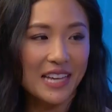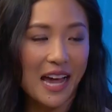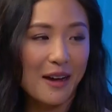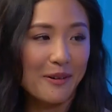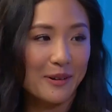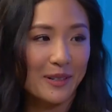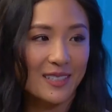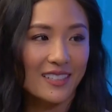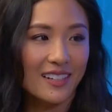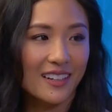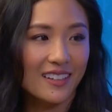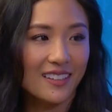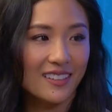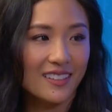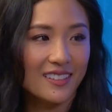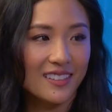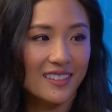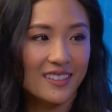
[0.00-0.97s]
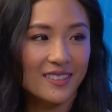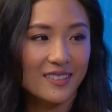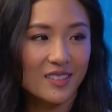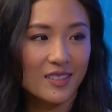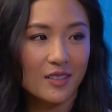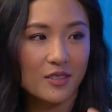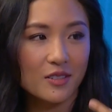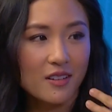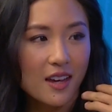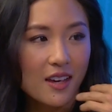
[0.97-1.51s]
yeah, we're excited to
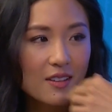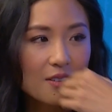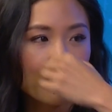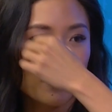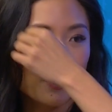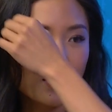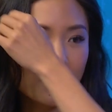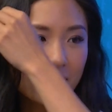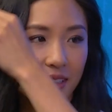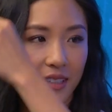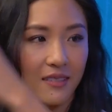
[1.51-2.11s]
show you guys more.